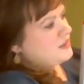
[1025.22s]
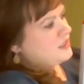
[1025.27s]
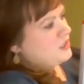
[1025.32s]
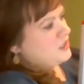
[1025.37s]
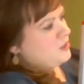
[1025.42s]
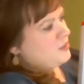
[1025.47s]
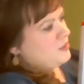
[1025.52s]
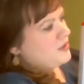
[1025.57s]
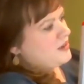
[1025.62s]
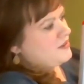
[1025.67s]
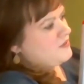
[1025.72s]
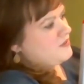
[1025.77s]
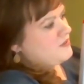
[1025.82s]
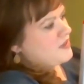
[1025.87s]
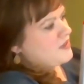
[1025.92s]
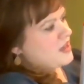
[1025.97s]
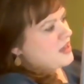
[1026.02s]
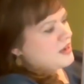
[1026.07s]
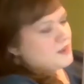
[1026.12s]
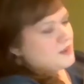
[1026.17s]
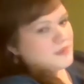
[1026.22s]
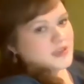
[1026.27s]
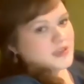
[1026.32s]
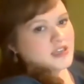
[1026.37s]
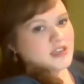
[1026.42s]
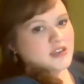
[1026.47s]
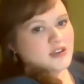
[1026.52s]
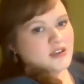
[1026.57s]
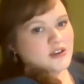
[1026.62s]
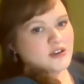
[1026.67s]
a little bit of that up
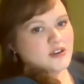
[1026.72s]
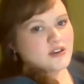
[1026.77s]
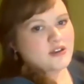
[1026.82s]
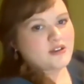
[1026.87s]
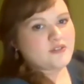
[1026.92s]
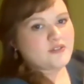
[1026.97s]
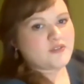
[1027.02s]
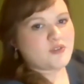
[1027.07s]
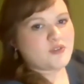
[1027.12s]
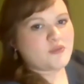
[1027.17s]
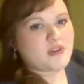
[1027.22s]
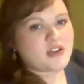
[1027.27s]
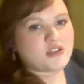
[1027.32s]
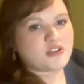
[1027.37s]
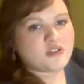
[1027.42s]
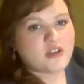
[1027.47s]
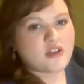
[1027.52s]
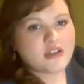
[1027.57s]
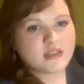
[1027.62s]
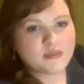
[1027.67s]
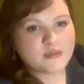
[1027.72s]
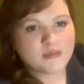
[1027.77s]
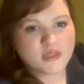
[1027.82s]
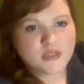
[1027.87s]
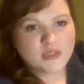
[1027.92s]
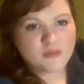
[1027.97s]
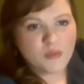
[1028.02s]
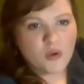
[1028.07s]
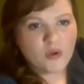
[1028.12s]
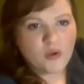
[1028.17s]
here if you want to draw some
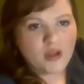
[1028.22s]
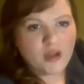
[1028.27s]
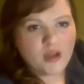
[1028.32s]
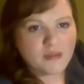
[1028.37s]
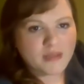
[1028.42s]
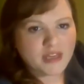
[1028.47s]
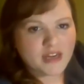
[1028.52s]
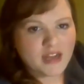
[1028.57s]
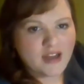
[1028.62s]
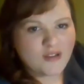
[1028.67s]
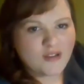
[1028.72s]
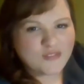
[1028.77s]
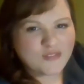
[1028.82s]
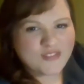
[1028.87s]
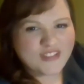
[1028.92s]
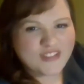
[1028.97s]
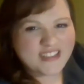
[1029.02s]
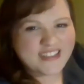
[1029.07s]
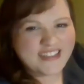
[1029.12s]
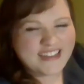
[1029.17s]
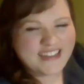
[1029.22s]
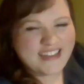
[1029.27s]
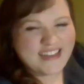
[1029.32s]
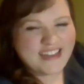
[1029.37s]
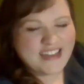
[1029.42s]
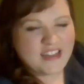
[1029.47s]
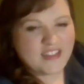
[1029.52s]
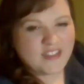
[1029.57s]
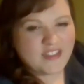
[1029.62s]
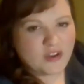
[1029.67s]
smoke coming out.
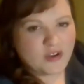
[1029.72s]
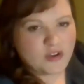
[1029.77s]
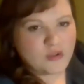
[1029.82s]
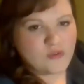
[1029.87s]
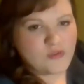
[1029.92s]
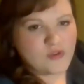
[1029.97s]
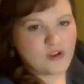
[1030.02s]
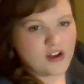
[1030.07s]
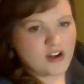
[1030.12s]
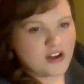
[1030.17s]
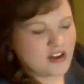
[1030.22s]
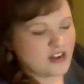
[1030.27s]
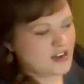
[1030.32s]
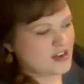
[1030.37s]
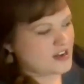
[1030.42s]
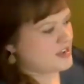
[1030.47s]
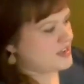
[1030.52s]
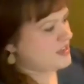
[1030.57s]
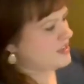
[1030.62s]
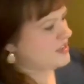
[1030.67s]
There you are.